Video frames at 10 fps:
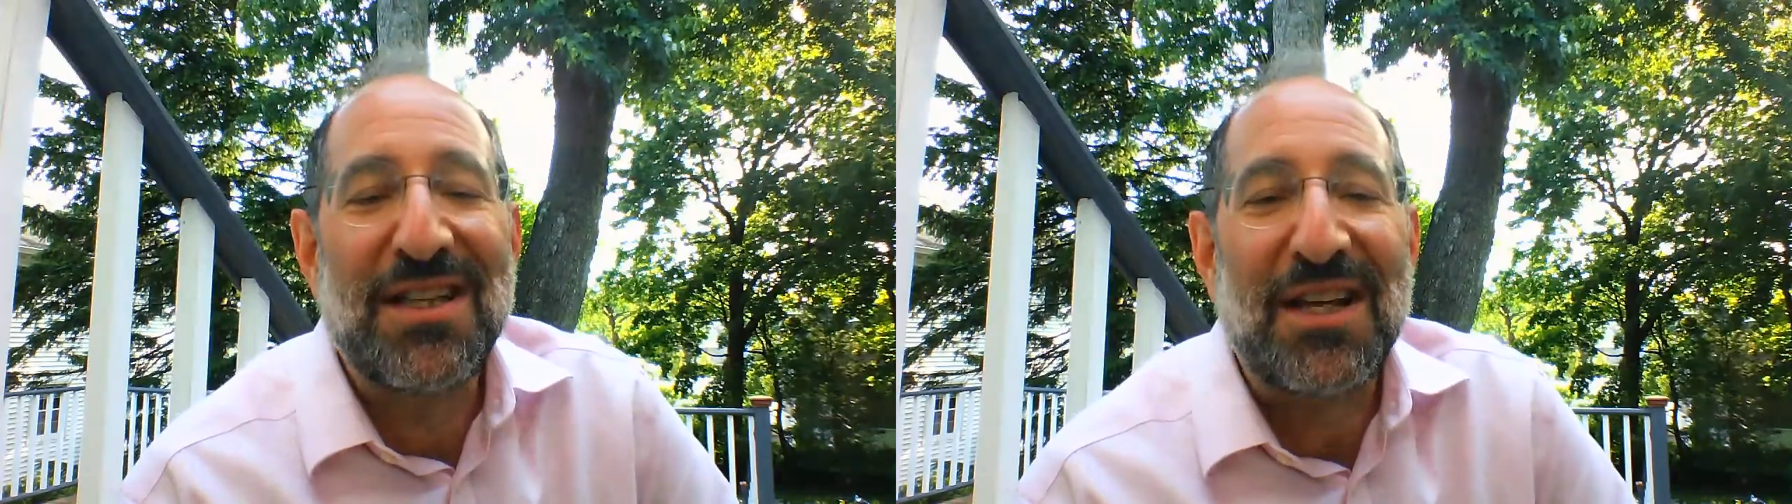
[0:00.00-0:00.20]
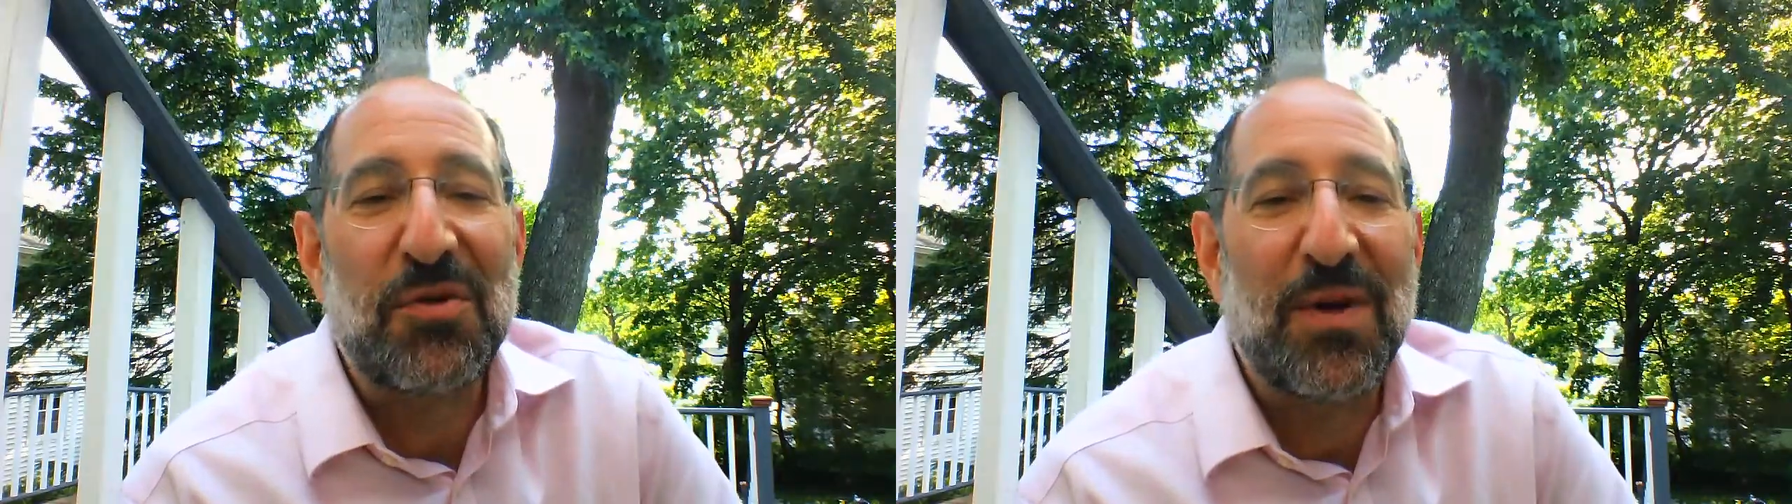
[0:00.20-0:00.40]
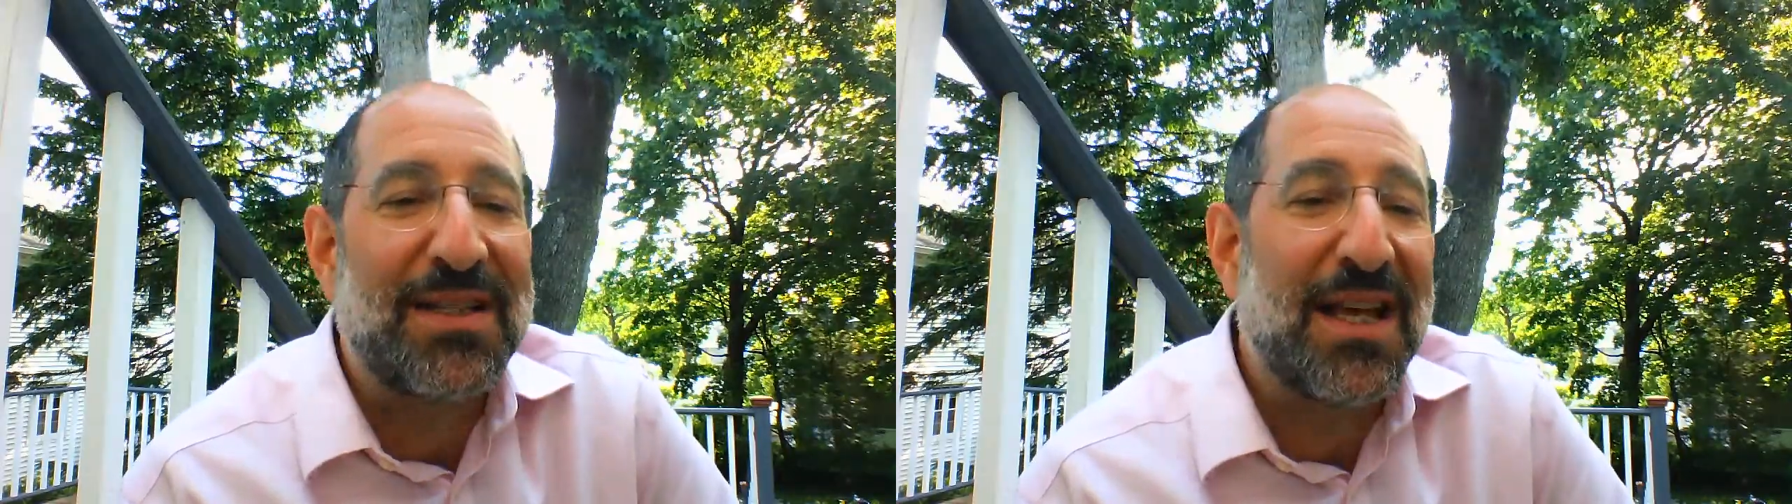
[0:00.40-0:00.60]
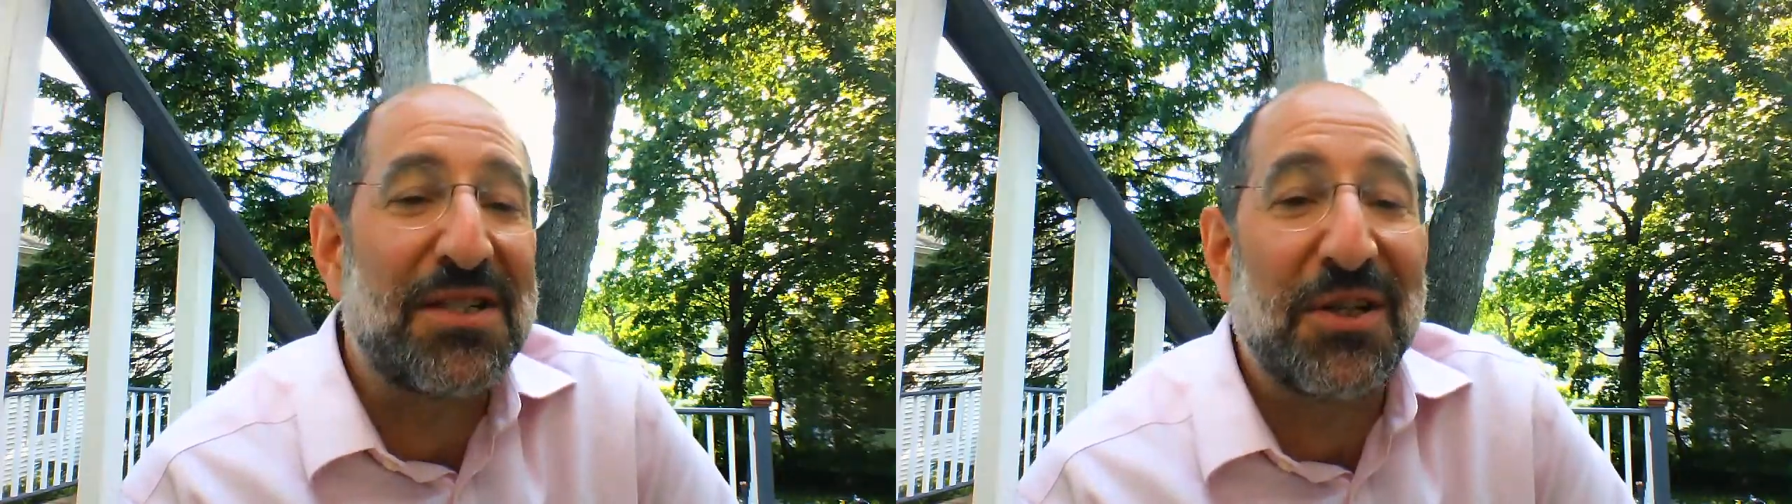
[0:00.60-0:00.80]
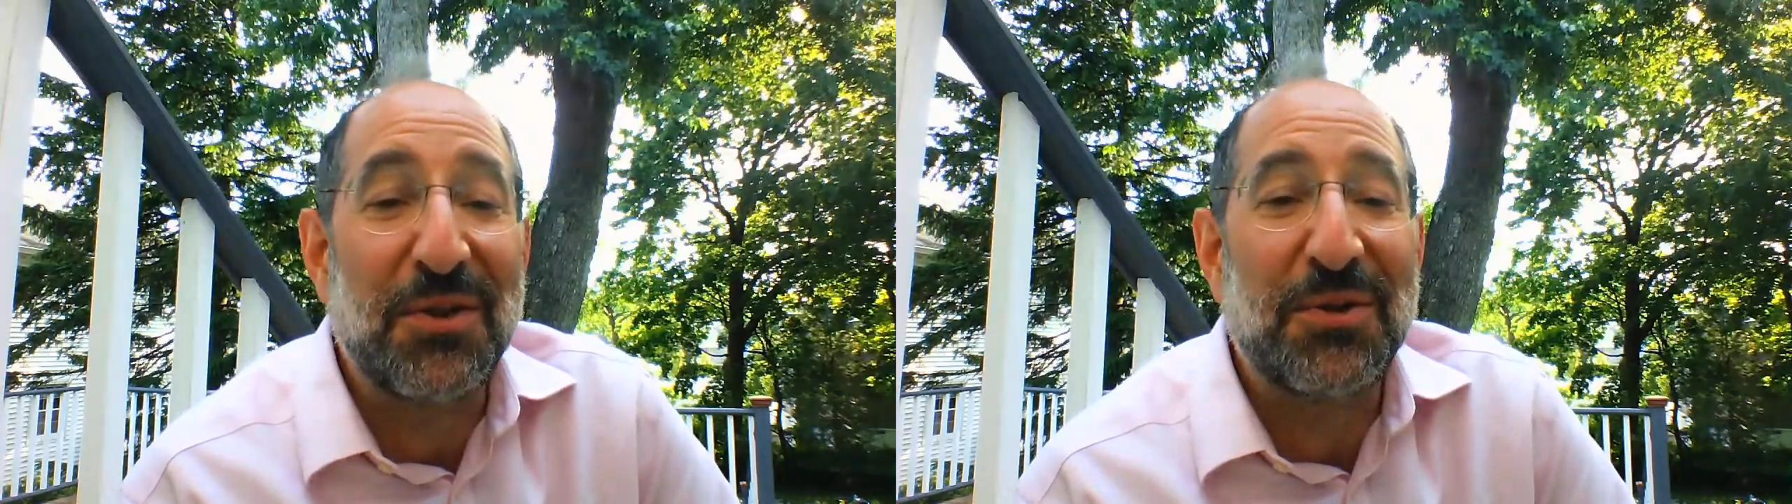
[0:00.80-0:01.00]
likes the word
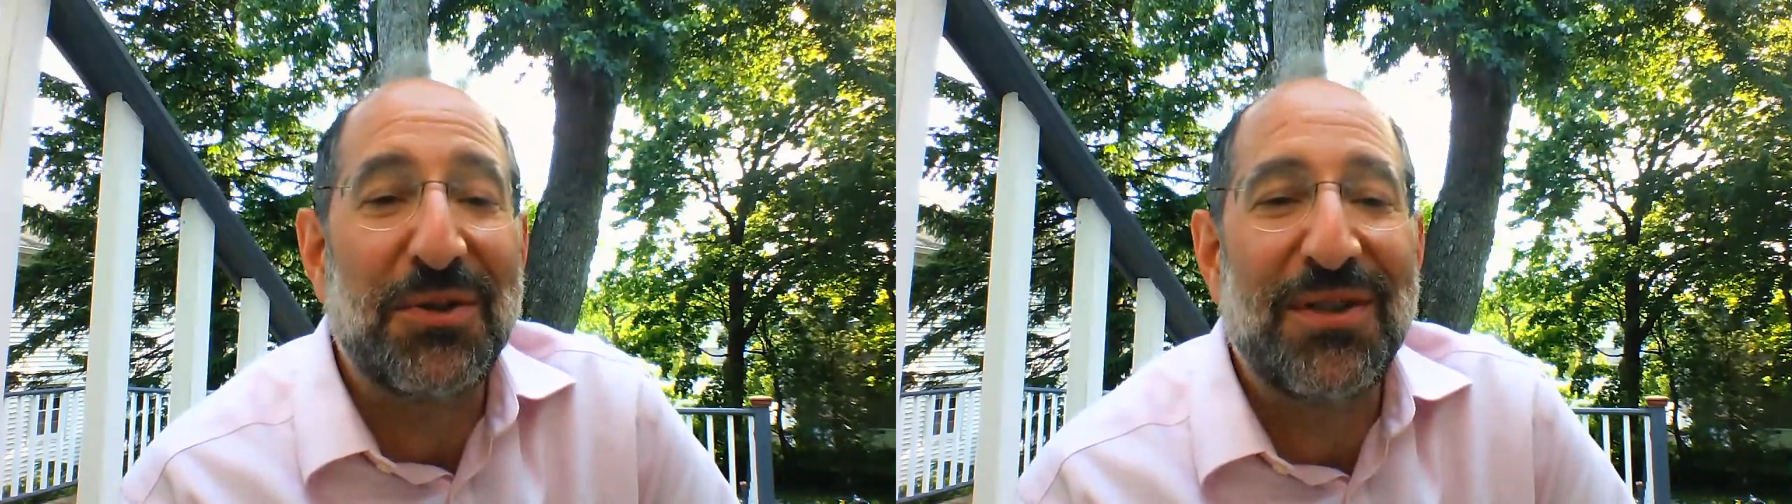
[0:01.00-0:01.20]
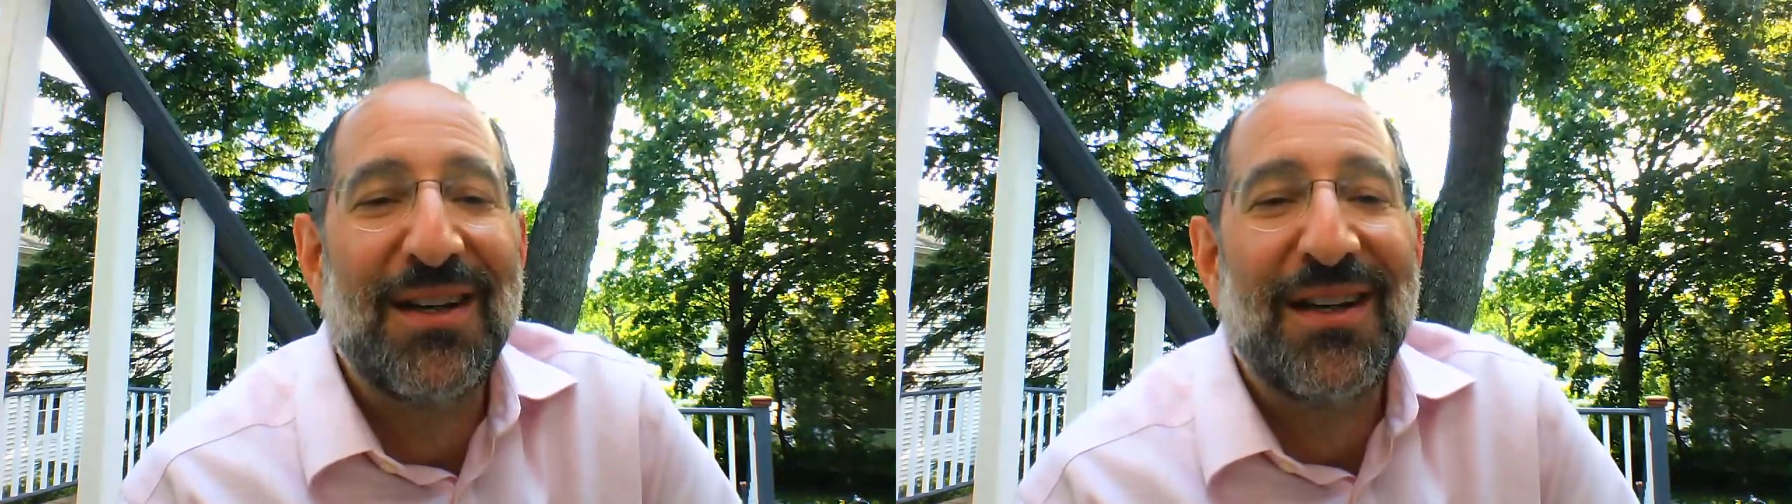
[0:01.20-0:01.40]
dissolute